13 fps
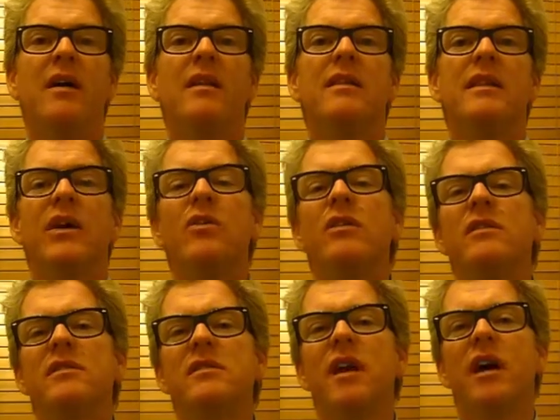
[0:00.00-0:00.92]

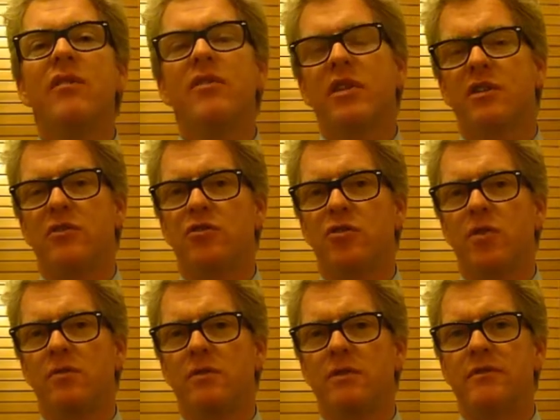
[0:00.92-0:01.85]
Locus of
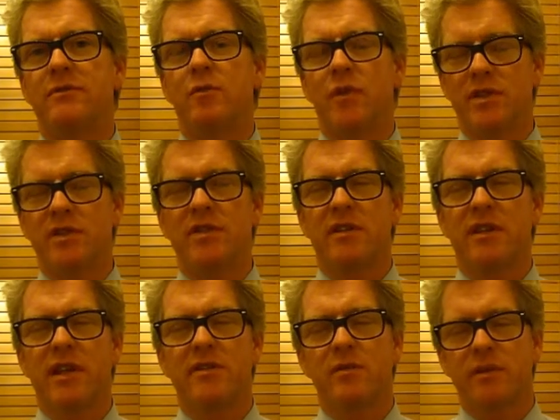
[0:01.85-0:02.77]
control, which is our
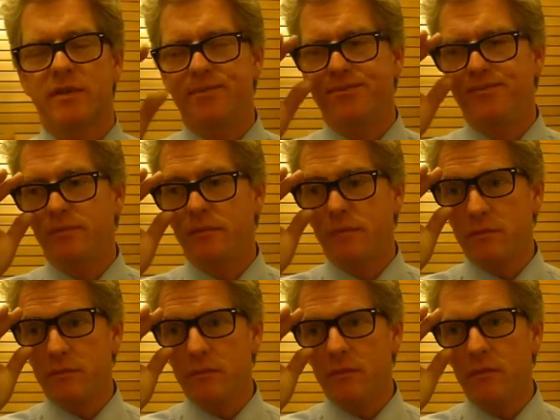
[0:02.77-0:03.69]
next one,
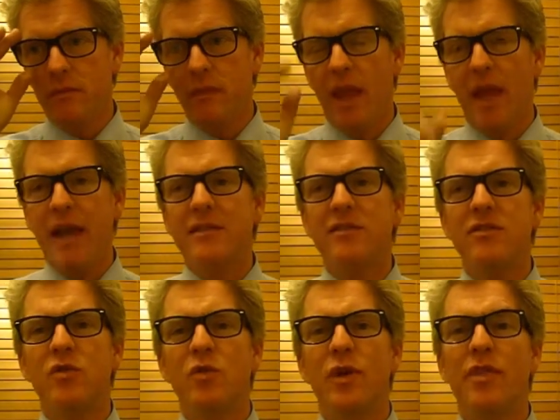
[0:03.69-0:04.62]
has to
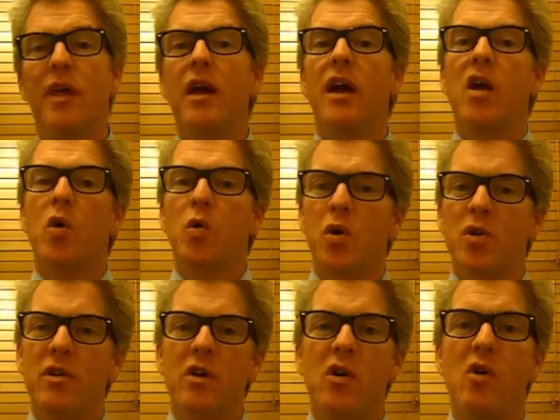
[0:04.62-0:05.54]
do with,
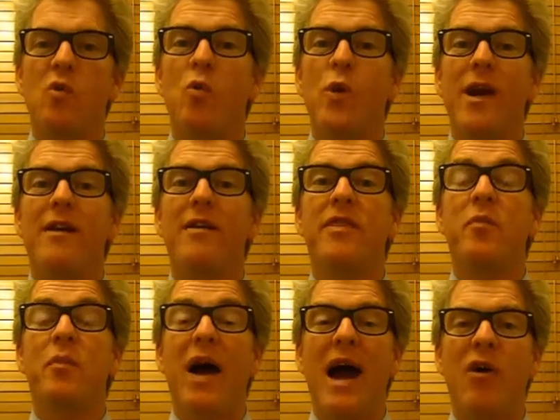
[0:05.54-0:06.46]
quote-unquote, where the
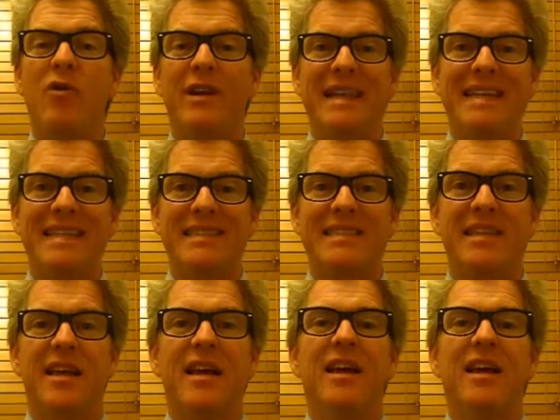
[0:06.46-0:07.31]
power is.